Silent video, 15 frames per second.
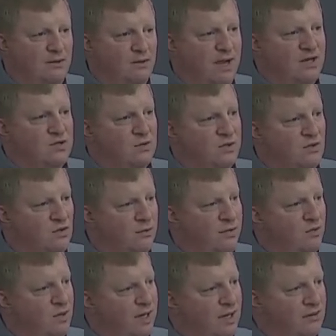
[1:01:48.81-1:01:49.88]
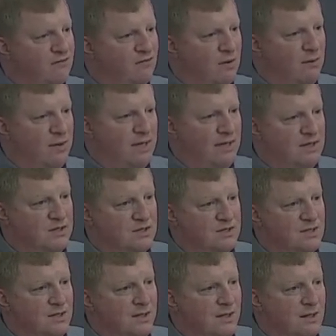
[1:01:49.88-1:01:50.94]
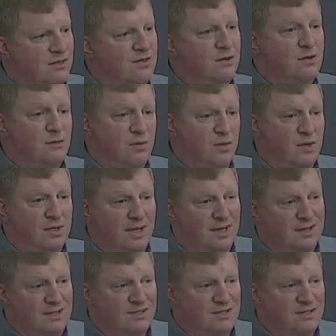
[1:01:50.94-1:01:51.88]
graduate who will be reading from his third book and